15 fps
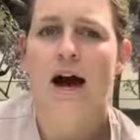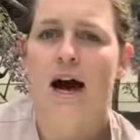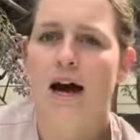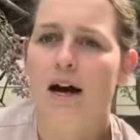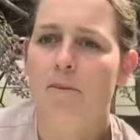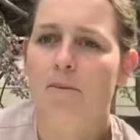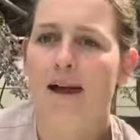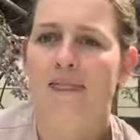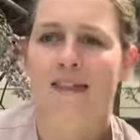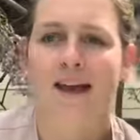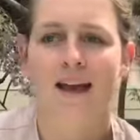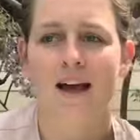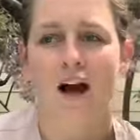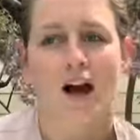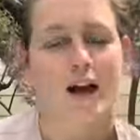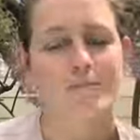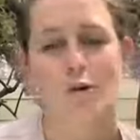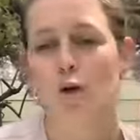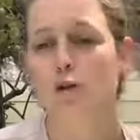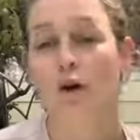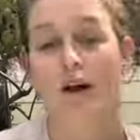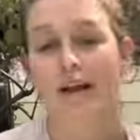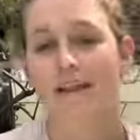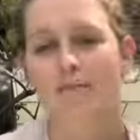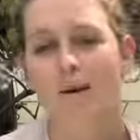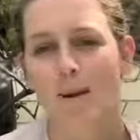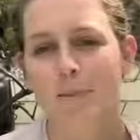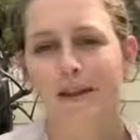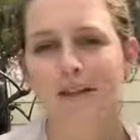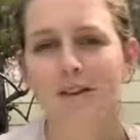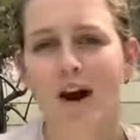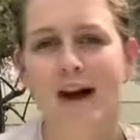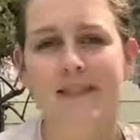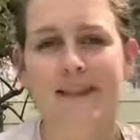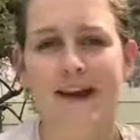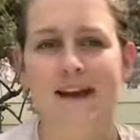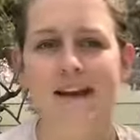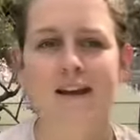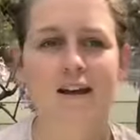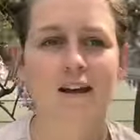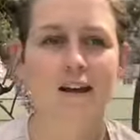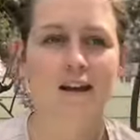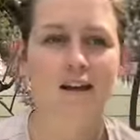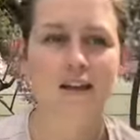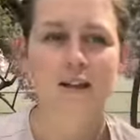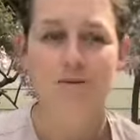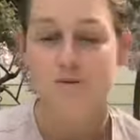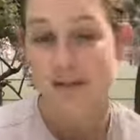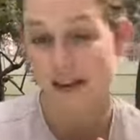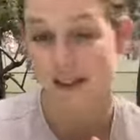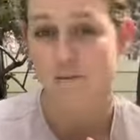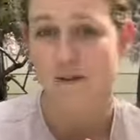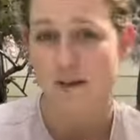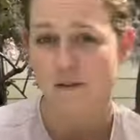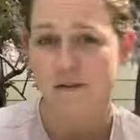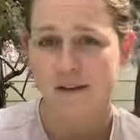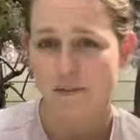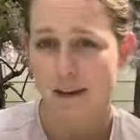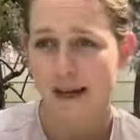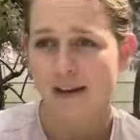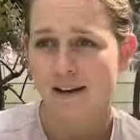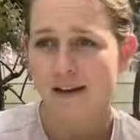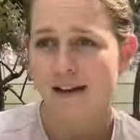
And that I'm not locking them up at night. They take themselves to bed.